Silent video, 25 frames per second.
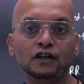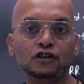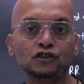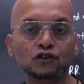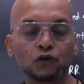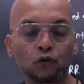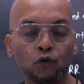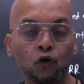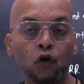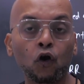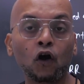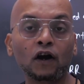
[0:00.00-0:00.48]

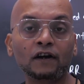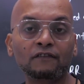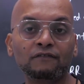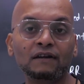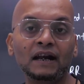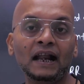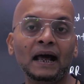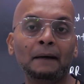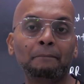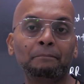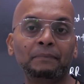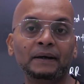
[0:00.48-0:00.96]
So, what
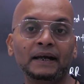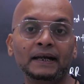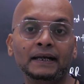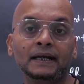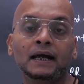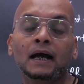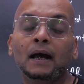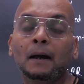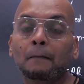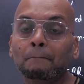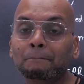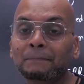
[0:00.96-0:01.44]
will
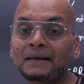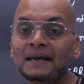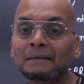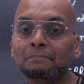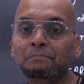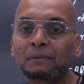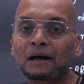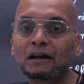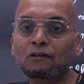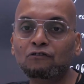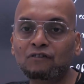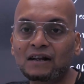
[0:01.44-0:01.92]
happen?
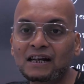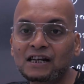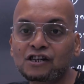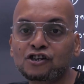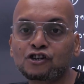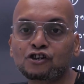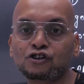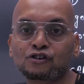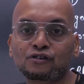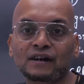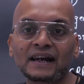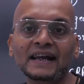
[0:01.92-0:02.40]
People will
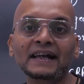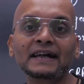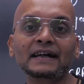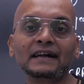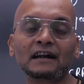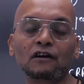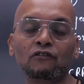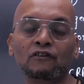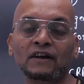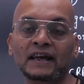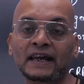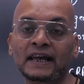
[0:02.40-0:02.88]

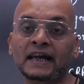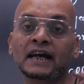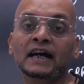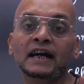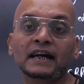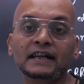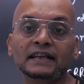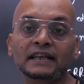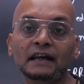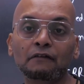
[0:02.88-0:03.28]
shrink away.